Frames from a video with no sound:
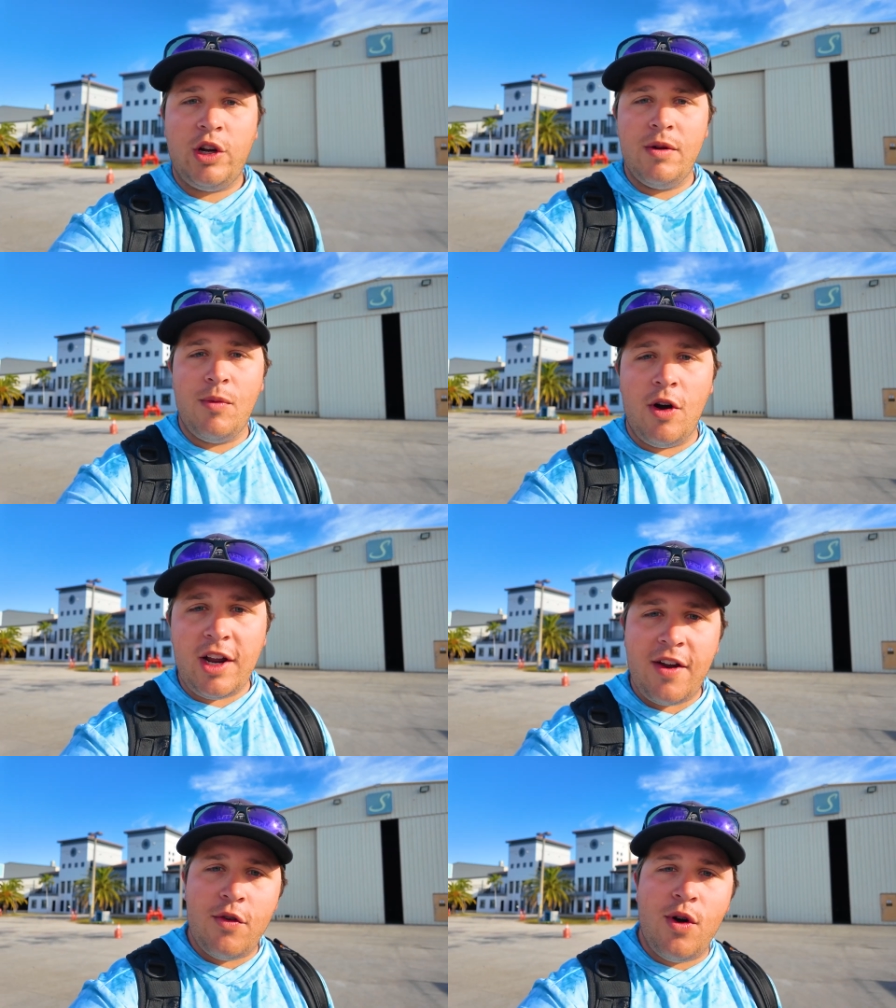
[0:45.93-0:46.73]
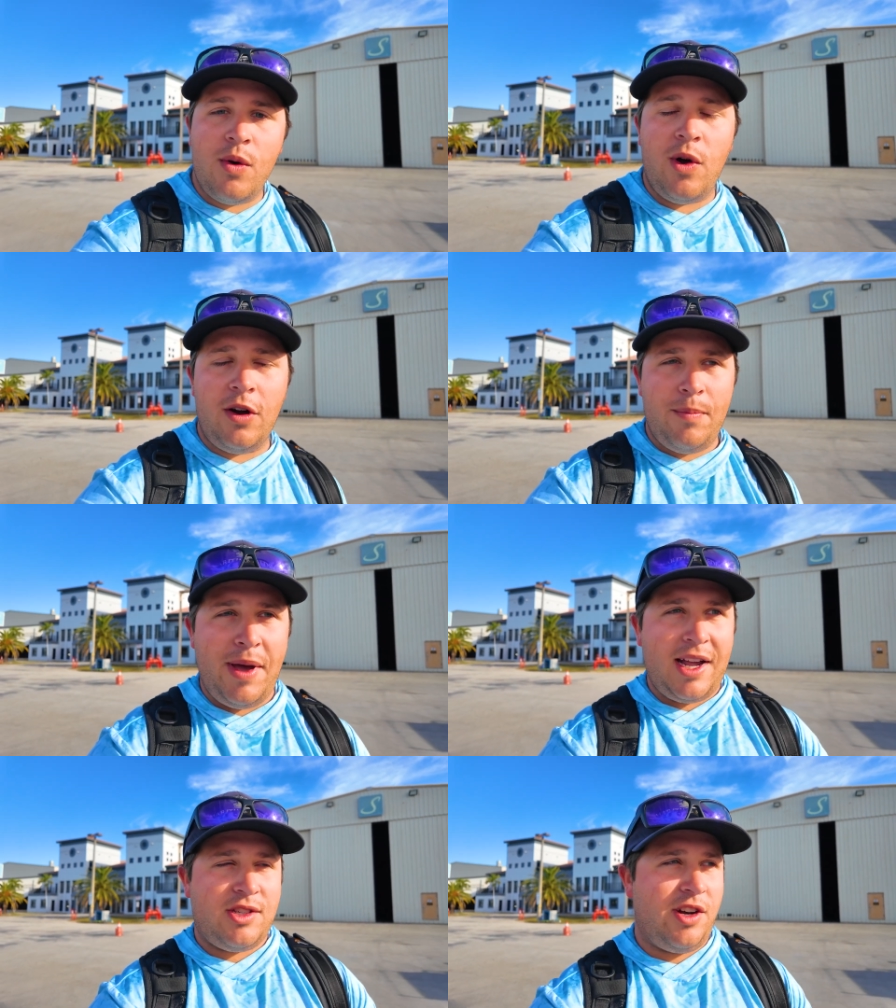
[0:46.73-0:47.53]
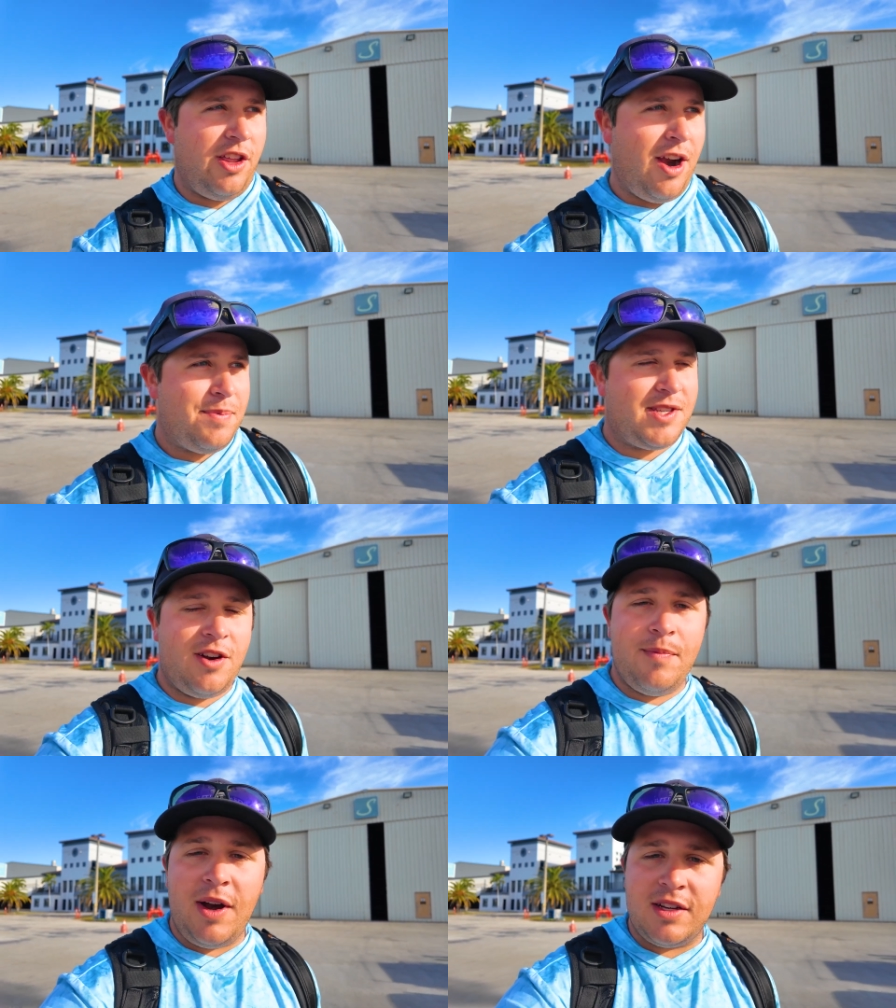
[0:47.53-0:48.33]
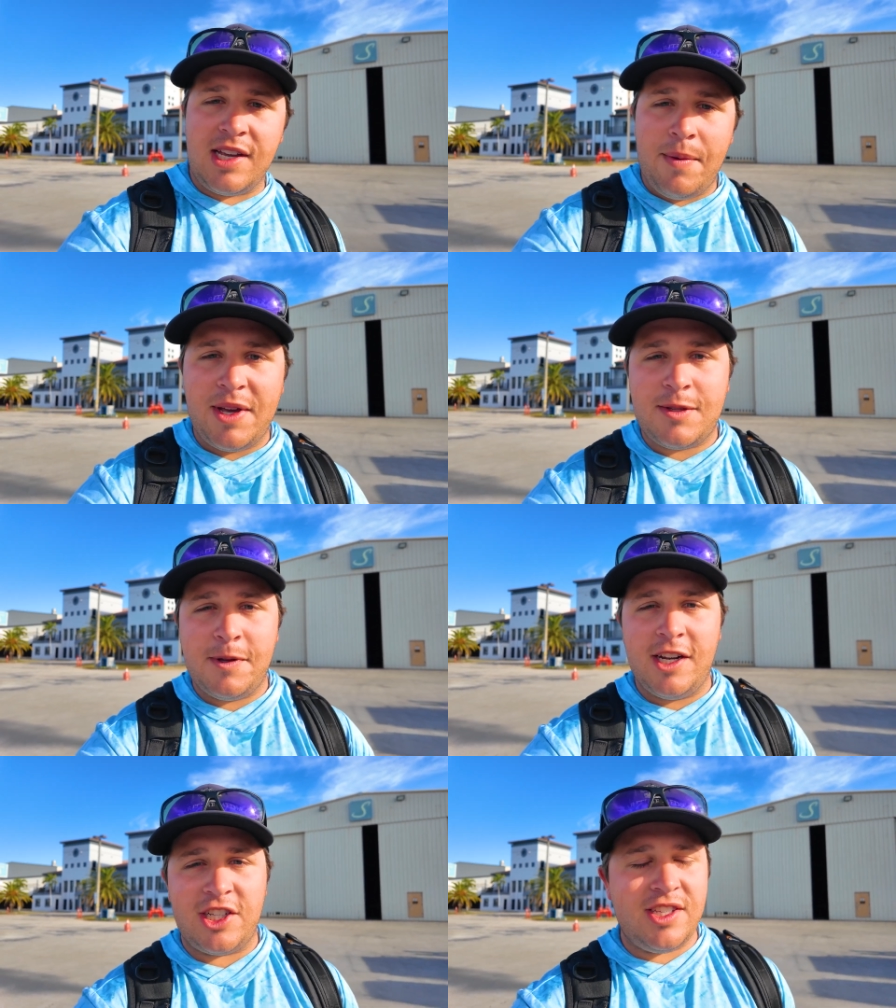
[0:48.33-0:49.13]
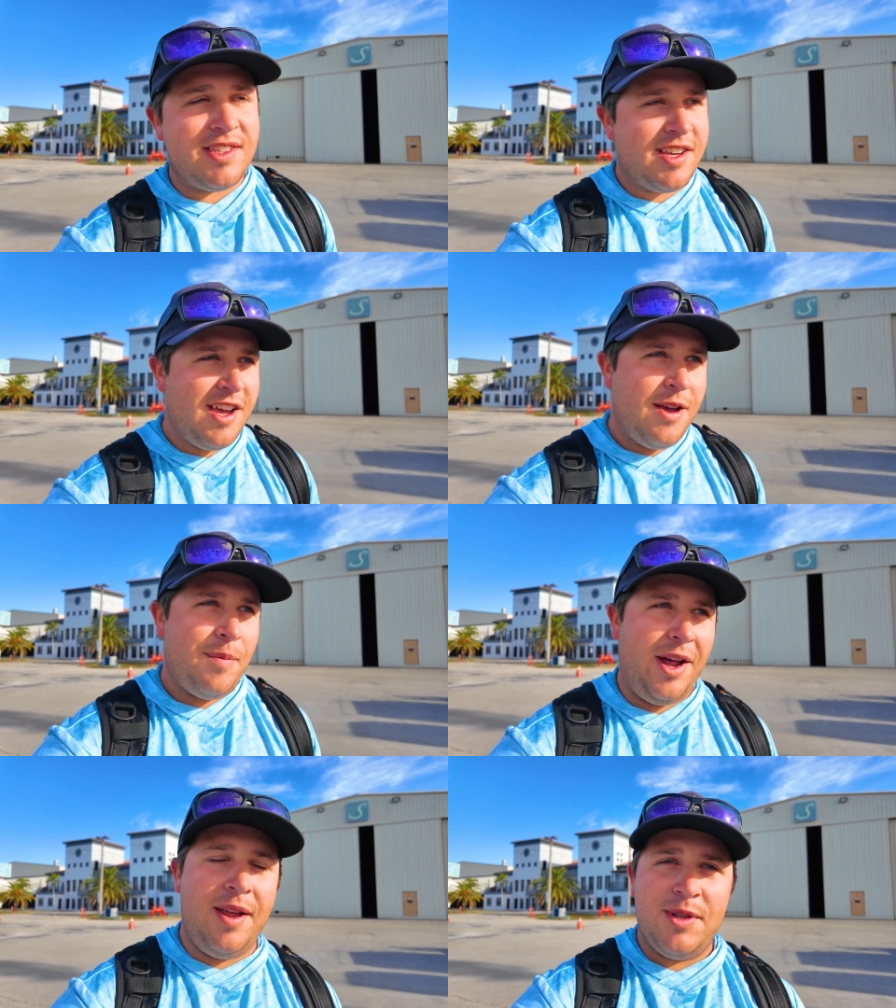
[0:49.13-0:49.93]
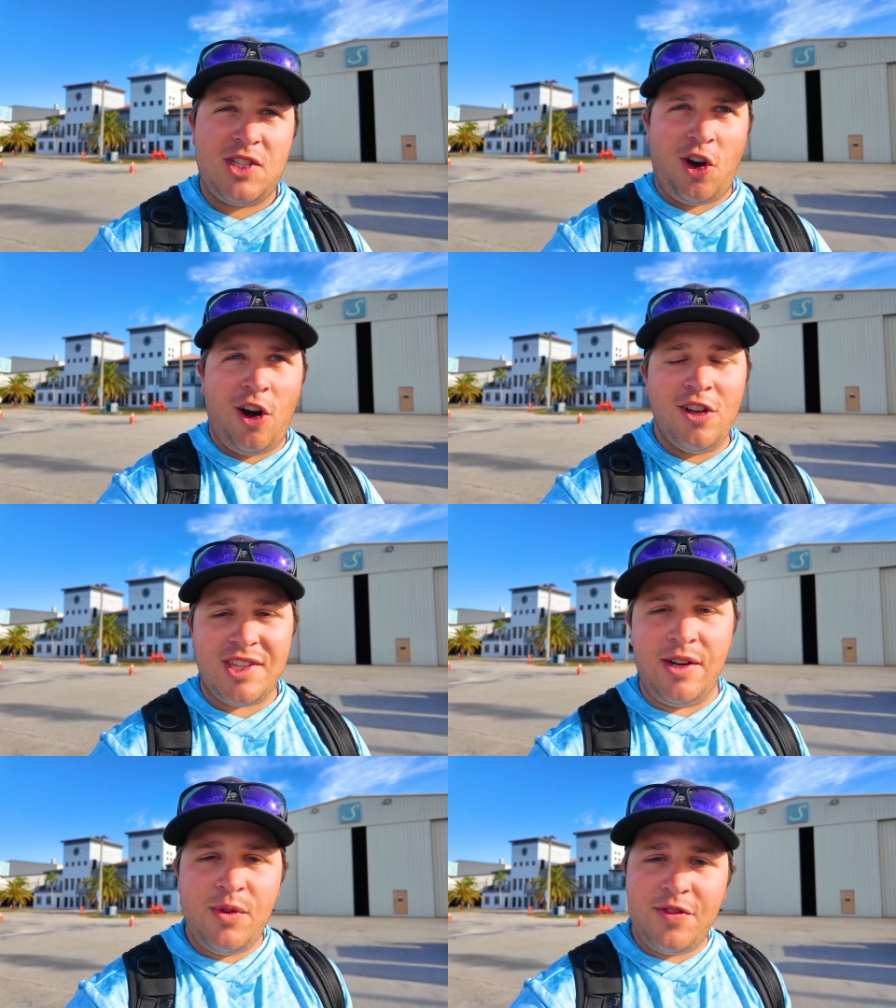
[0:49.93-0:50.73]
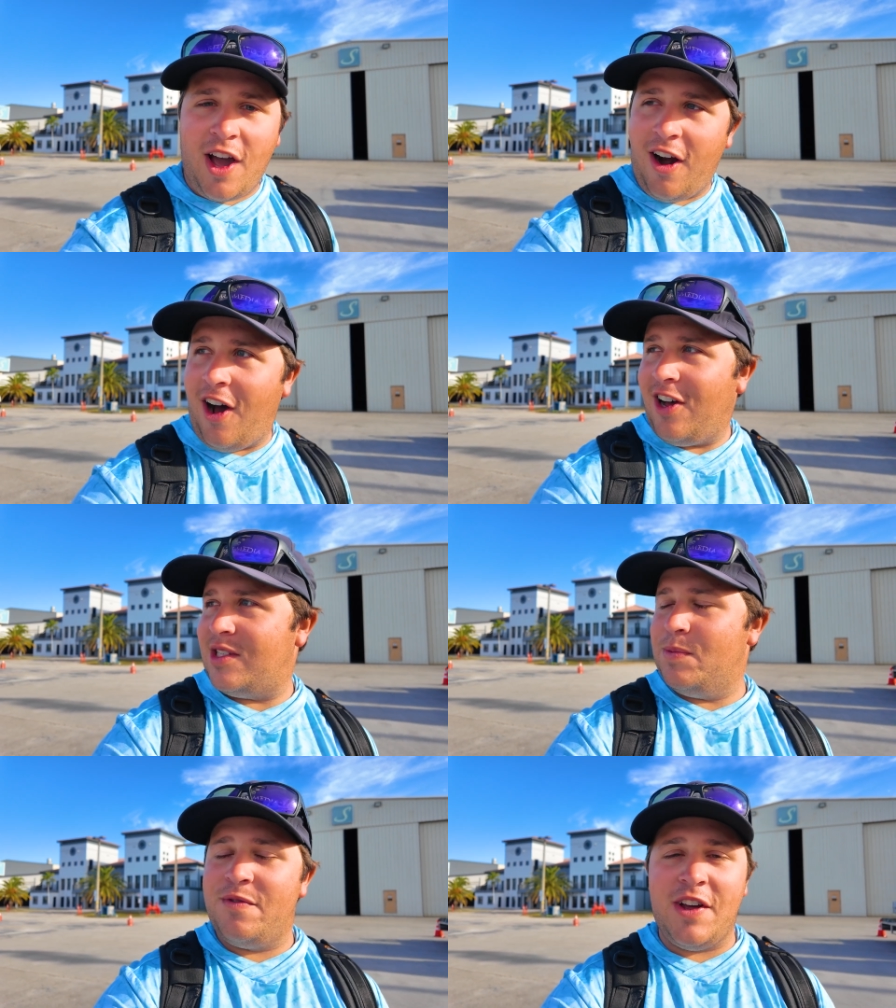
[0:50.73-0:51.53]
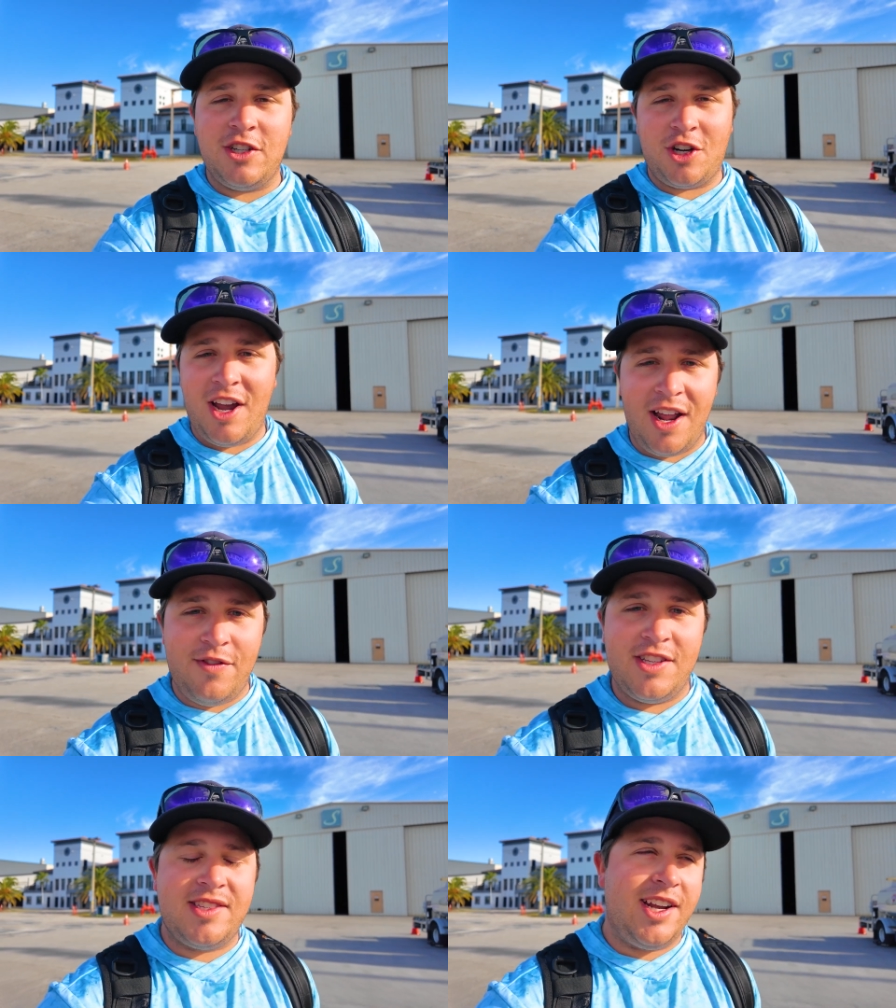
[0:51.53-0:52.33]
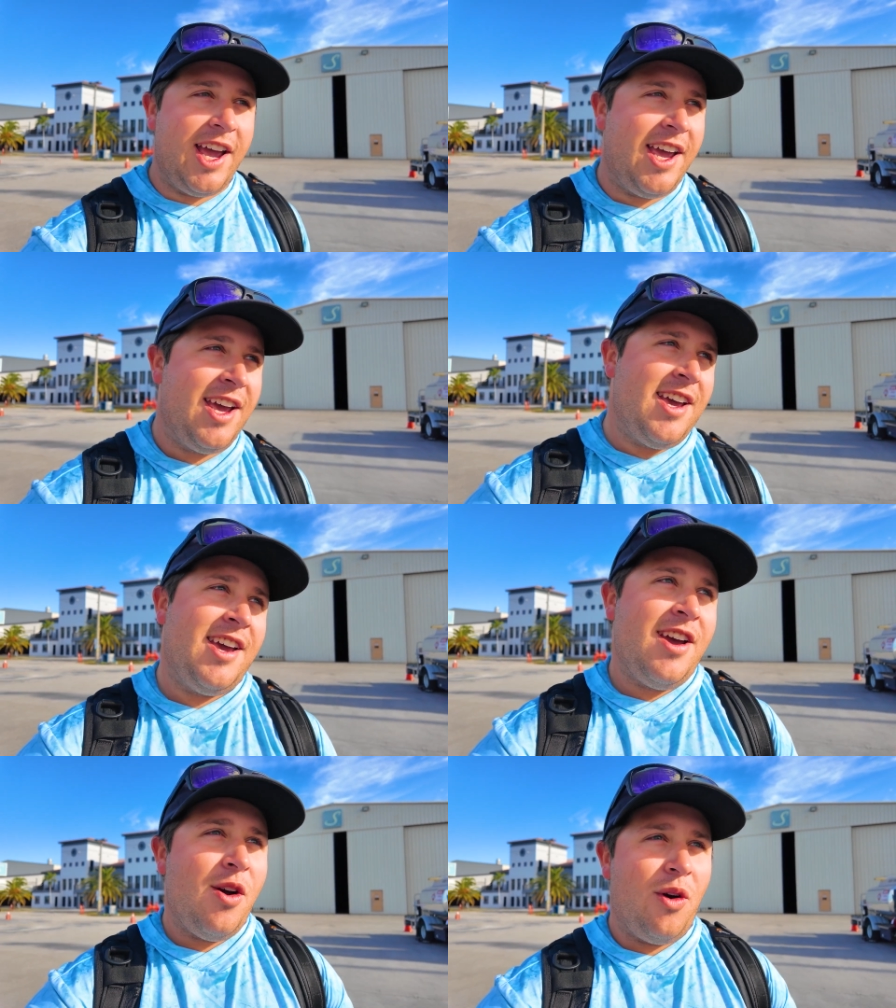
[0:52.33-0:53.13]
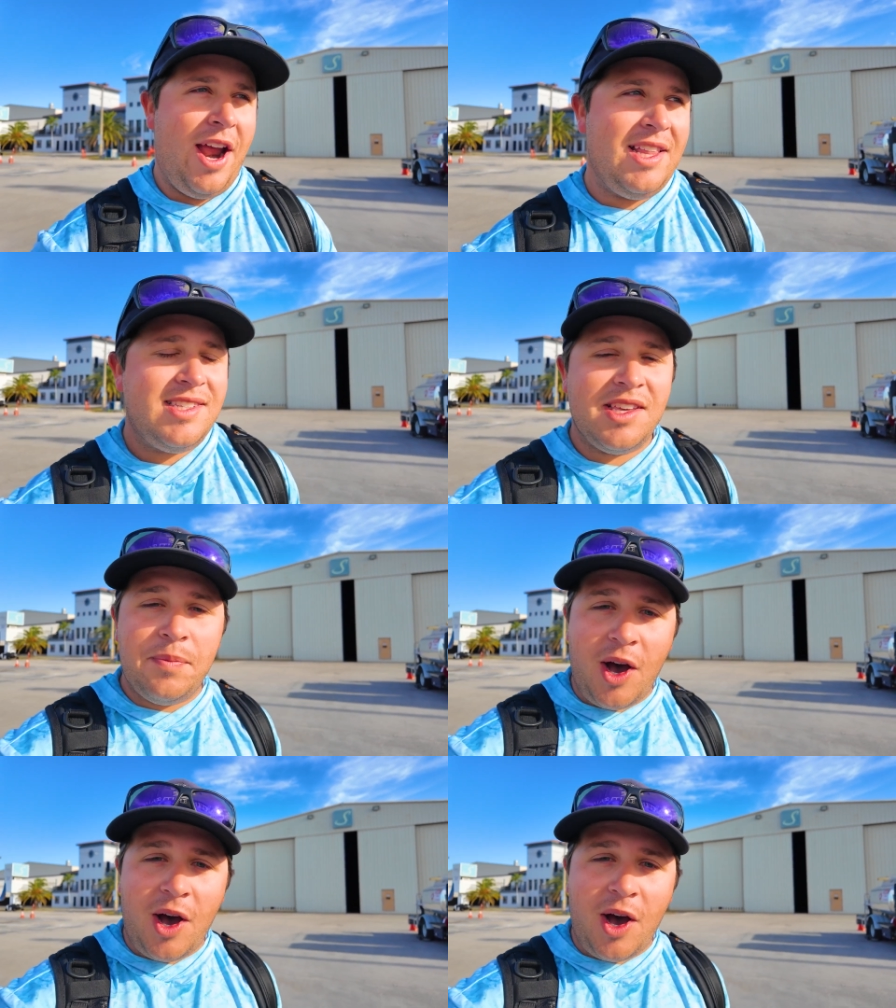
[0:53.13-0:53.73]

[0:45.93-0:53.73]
Good morning, everyone. Welcome back to another episode of Maritime Expeditions. My name is Charles, and we've got an awesome adventure ahead of us today. We're heading to the